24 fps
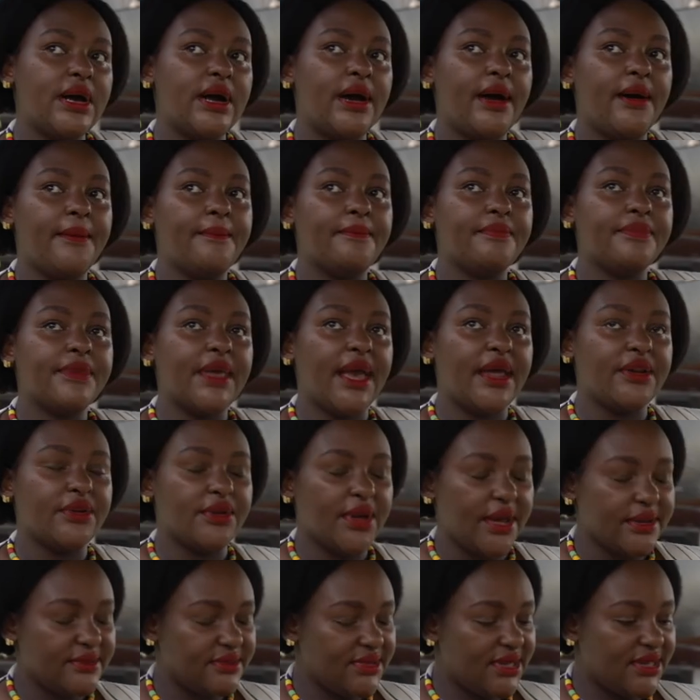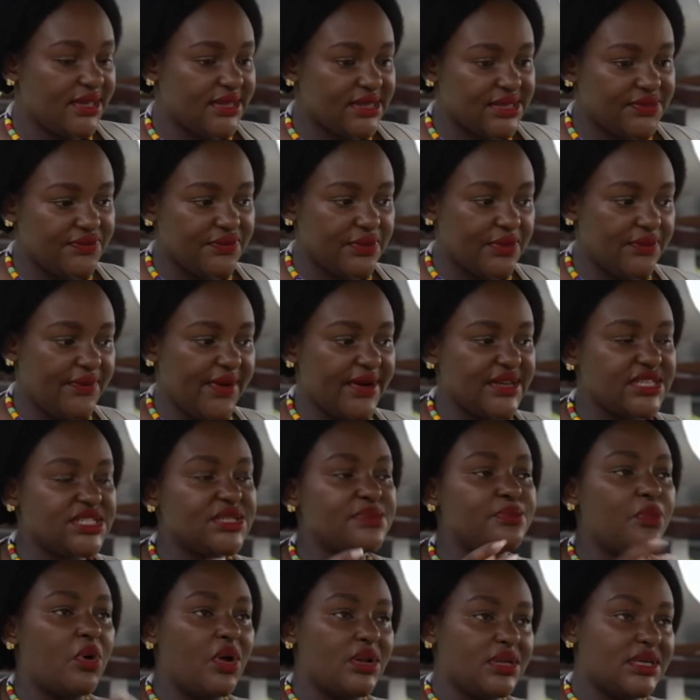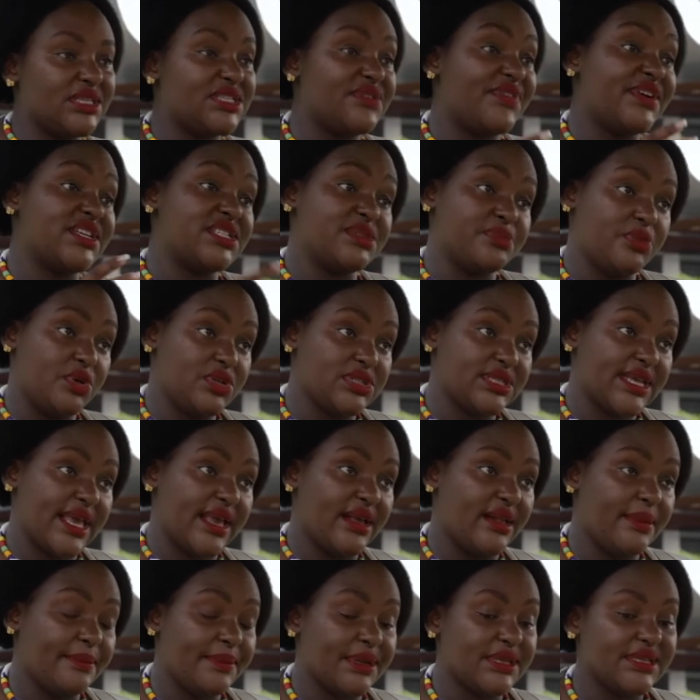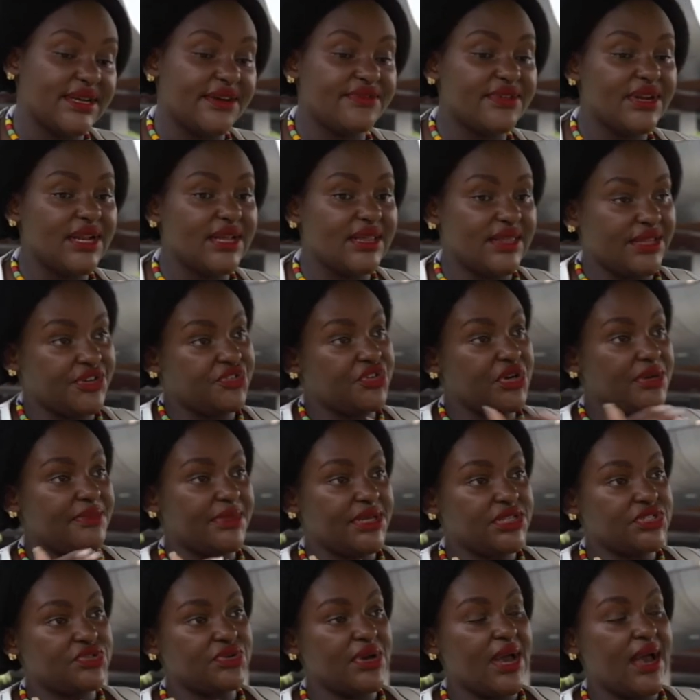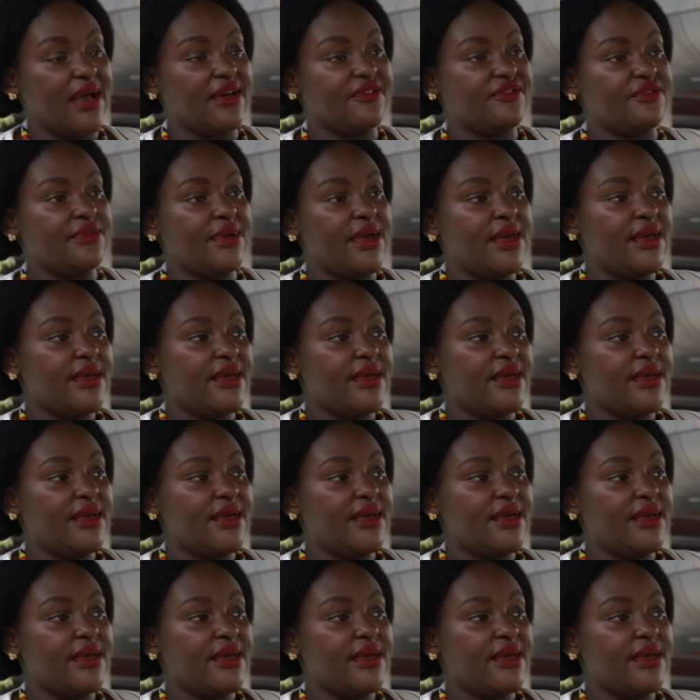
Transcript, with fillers: um, and it's very small. It's very small scale, but definitely the dream is to have,